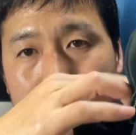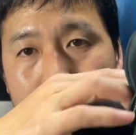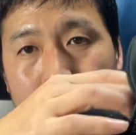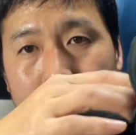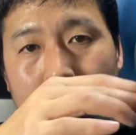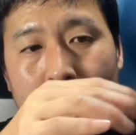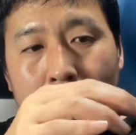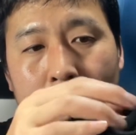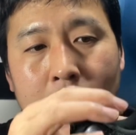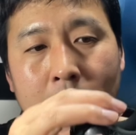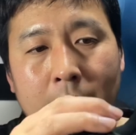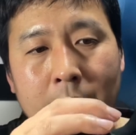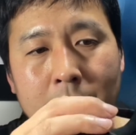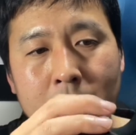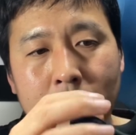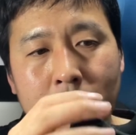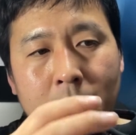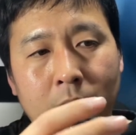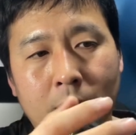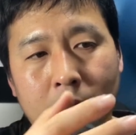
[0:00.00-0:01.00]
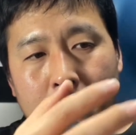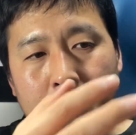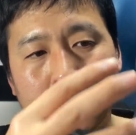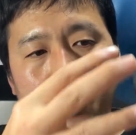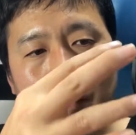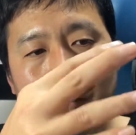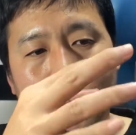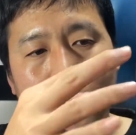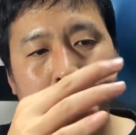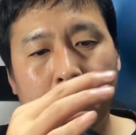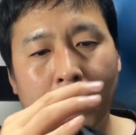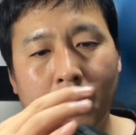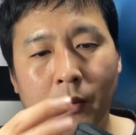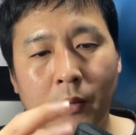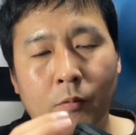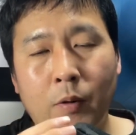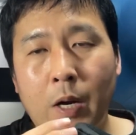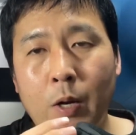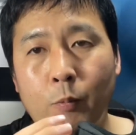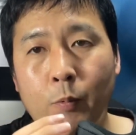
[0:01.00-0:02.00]
very nice, curved in all the
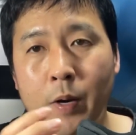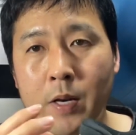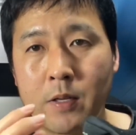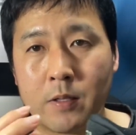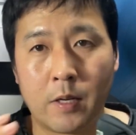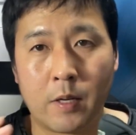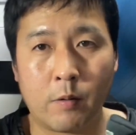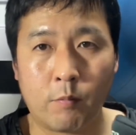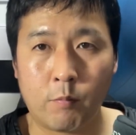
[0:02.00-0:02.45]
right ways